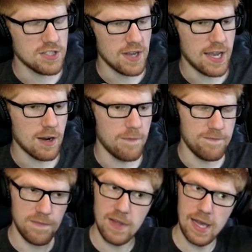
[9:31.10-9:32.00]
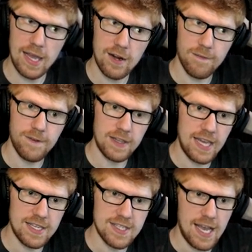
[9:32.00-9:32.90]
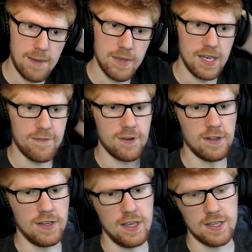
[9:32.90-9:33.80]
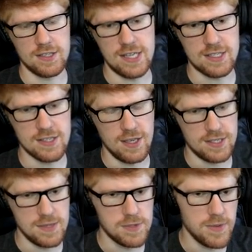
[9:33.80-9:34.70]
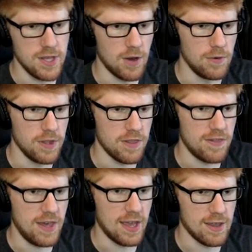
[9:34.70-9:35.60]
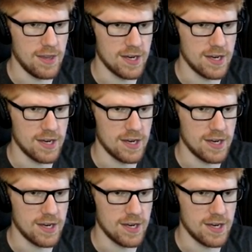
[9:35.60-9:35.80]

so I gotta go I gotta go fight that zombie, definitely, because that's like, seems to be the only thing that